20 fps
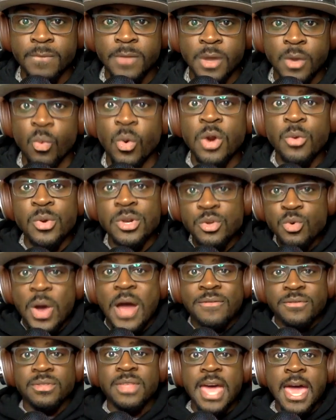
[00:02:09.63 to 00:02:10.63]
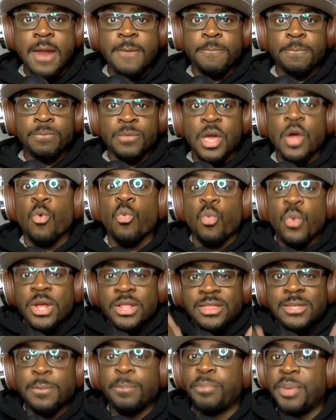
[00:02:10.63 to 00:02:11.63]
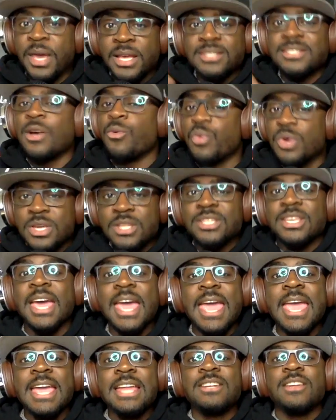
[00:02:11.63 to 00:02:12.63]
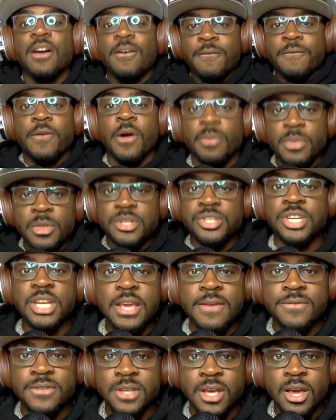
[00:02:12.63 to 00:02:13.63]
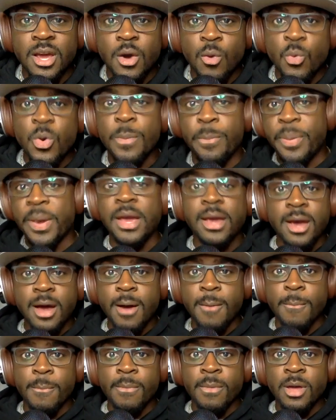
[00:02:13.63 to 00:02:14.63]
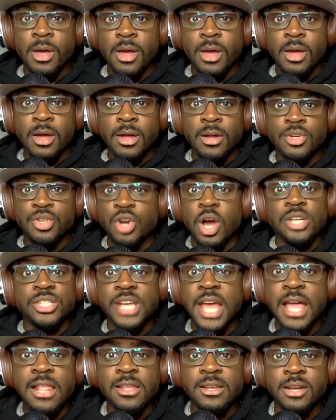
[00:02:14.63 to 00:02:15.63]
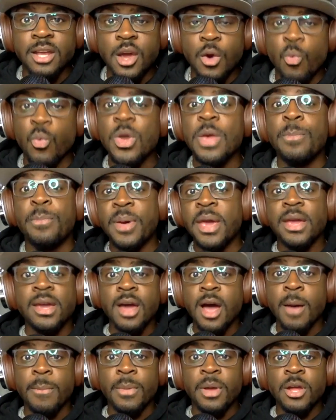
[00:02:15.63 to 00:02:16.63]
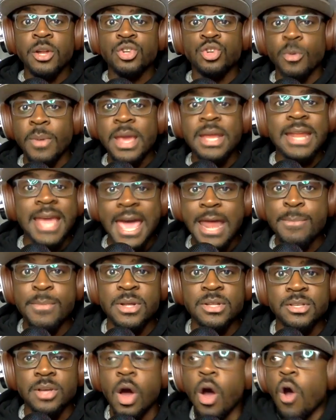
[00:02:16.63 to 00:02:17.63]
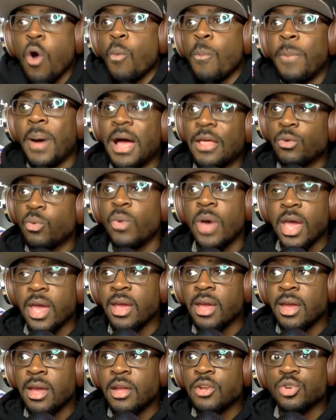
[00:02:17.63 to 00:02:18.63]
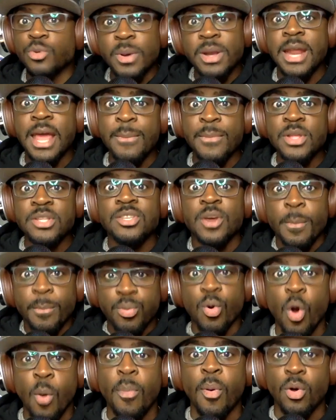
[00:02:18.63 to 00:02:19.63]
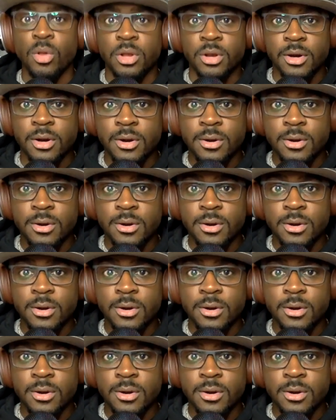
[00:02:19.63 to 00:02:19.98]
What do we do after that? With the picks that we attained from the Chiefs, we pick up Josh Allen. We pick up Tremaine Edmonds. Oh, by the way, Tremaine Edmonds, Pro Bowler.